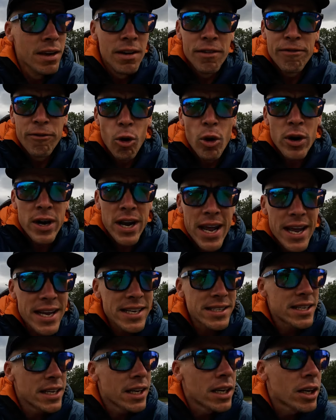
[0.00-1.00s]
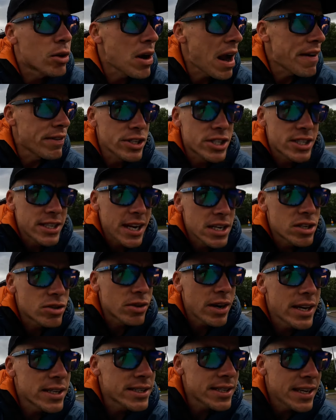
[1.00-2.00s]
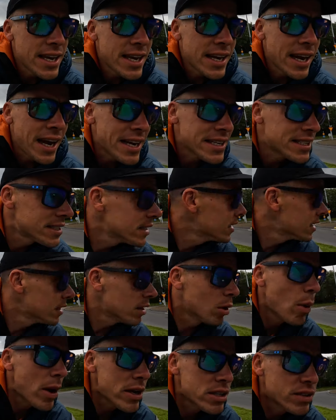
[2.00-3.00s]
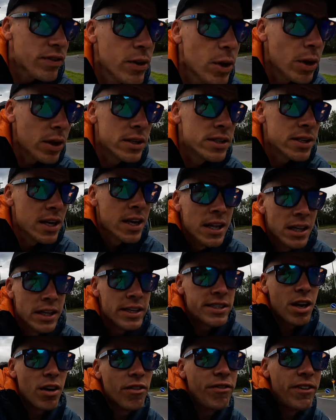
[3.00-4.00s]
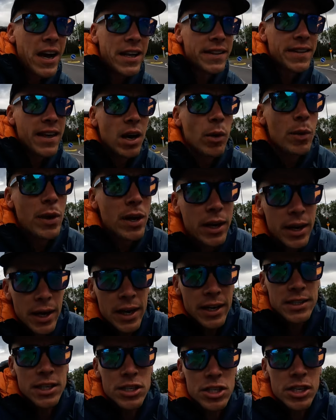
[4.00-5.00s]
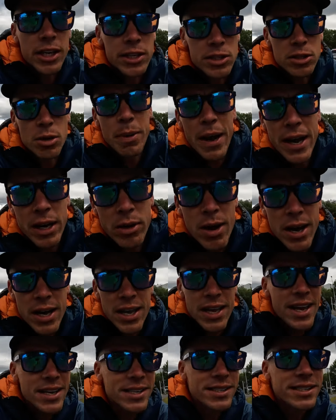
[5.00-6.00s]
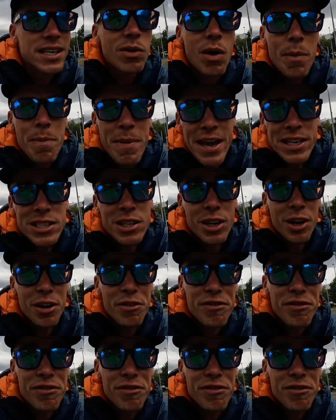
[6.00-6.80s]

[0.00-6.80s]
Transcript: Four days, gravel stage race in Iceland in the West Fjords. Let's go find Lael Wilcox as she gets her bike ready and see what makes her